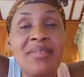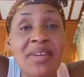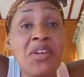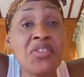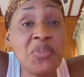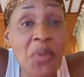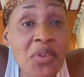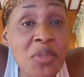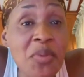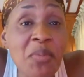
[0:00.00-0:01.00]
they're her
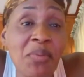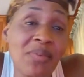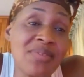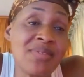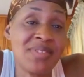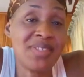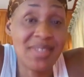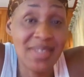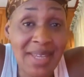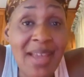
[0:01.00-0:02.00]
spokespeople. So
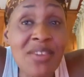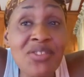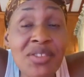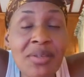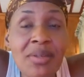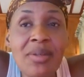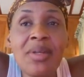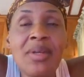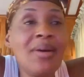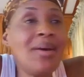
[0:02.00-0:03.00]
she's engaged.
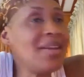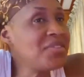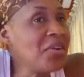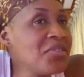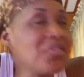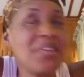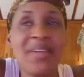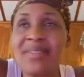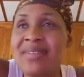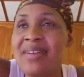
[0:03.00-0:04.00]
I told you at
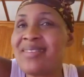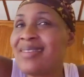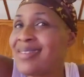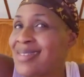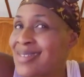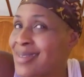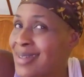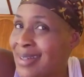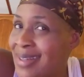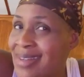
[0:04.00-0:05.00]
that time. I said, Linda's not
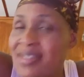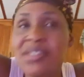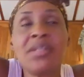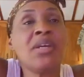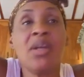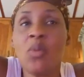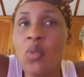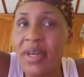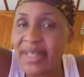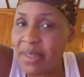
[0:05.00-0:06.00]
engaged.
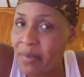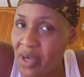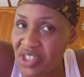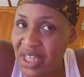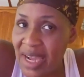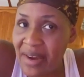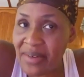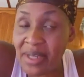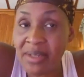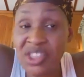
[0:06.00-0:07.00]
What did the Punch
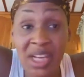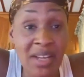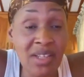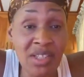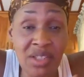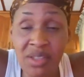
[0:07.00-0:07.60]
carry? Shot,